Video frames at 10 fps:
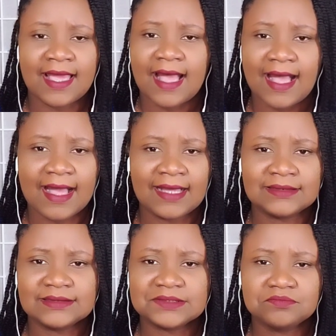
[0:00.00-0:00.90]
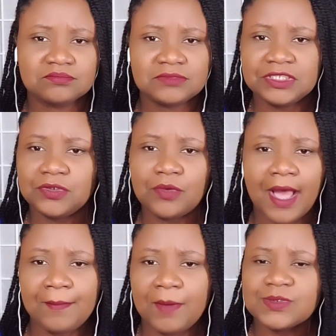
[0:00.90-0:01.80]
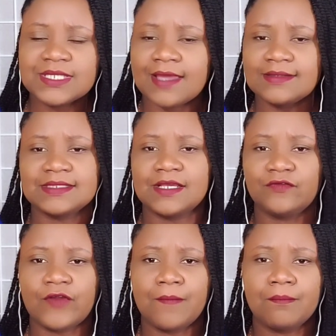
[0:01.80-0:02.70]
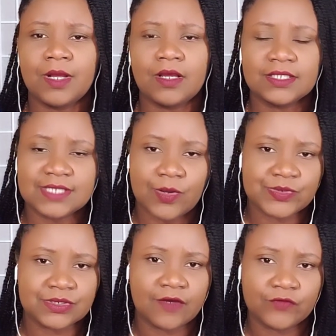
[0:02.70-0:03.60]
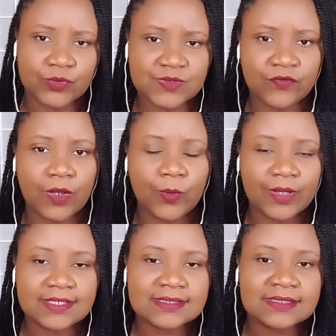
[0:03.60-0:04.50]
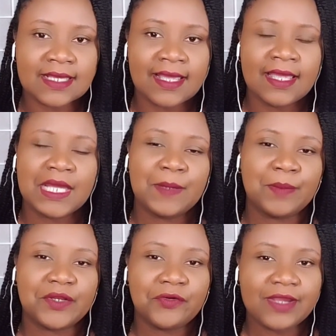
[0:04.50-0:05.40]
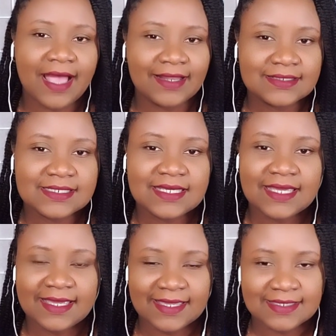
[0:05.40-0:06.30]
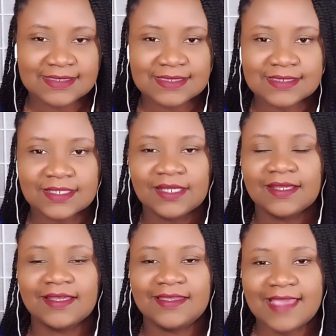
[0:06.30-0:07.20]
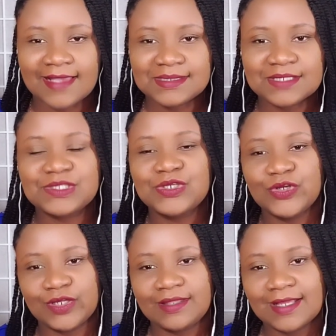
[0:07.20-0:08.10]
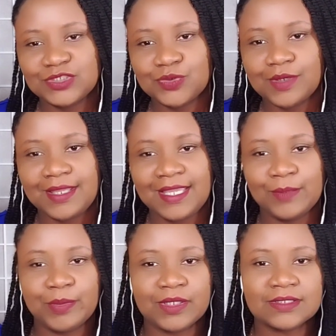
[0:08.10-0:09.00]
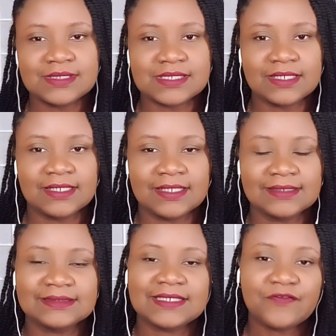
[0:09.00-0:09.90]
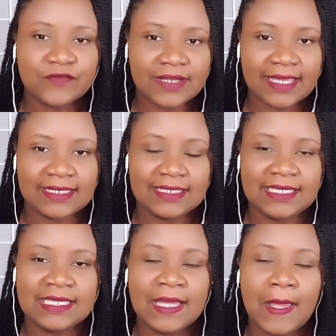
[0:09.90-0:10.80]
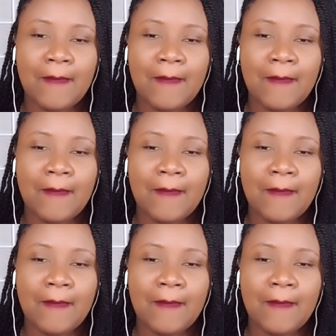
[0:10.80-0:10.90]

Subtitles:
and I'm bound to get a sale from 1,000 of those followers. But the reality is, yes, it's good that you're able to definitely